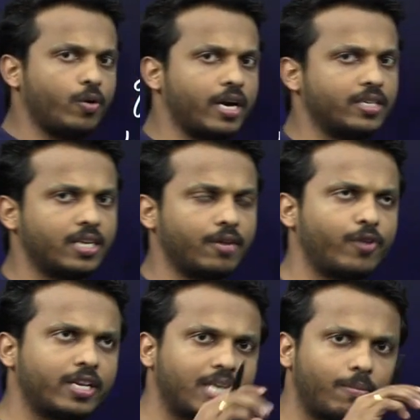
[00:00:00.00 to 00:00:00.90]
you consider.
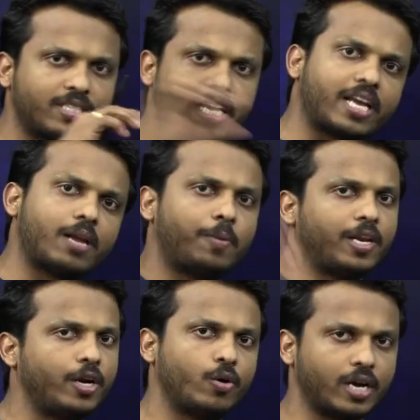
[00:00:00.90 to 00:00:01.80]
For example, second
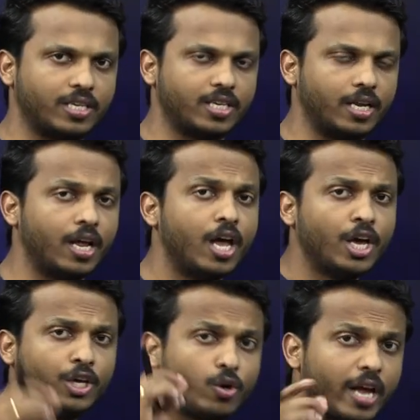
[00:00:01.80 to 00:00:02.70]
period you consider.
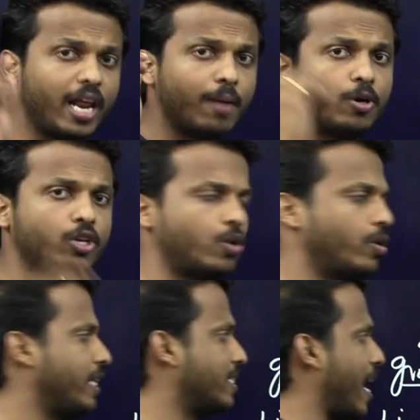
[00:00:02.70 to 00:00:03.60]
You can able to
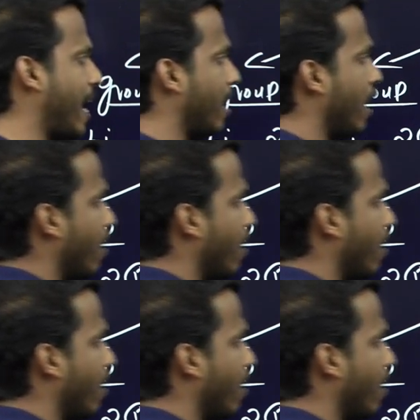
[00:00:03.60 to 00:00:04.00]
notice that